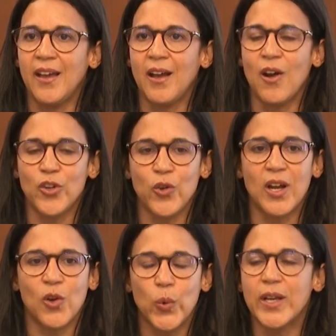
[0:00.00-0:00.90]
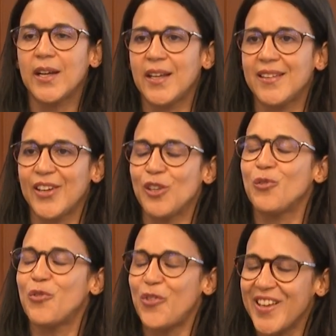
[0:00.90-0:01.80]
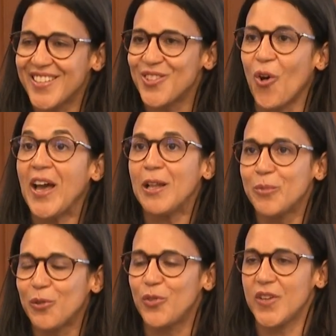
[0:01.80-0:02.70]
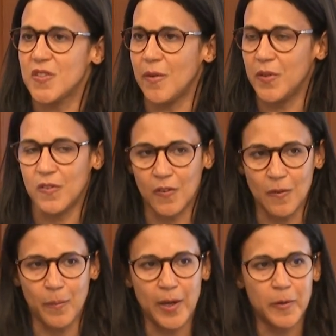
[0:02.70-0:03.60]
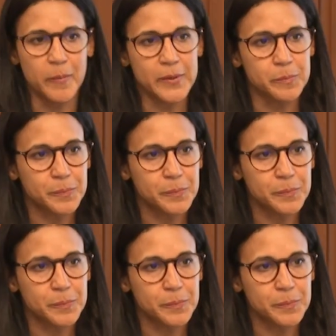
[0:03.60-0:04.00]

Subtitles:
how you can quickly try to fix or help to fix the business environment.